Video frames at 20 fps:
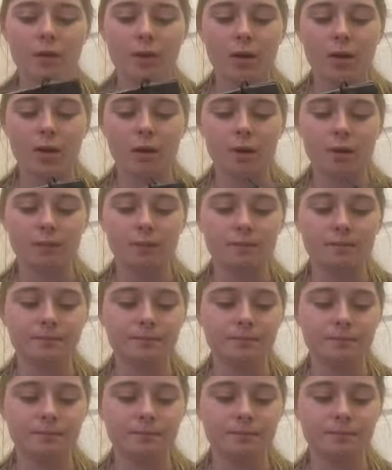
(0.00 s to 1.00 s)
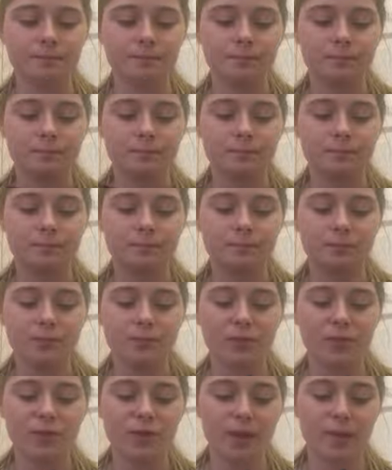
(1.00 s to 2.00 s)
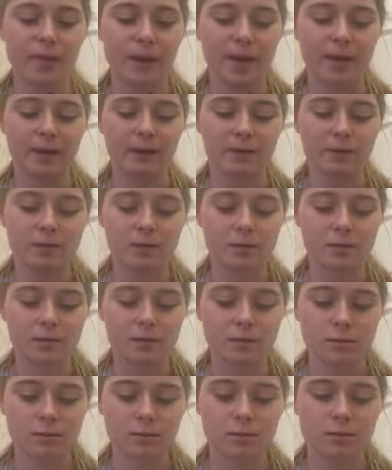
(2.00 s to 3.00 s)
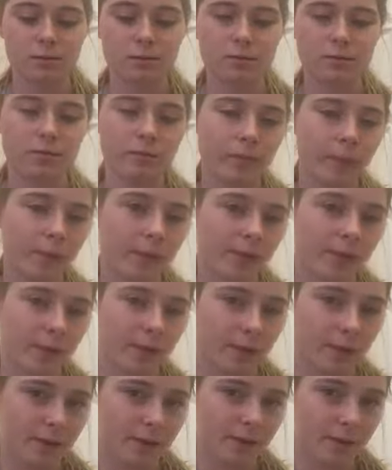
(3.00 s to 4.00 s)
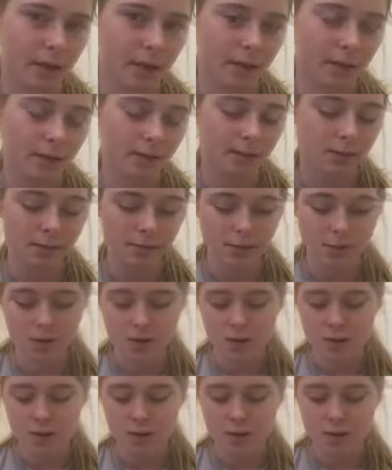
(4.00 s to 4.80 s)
for a band when we sit in the stands.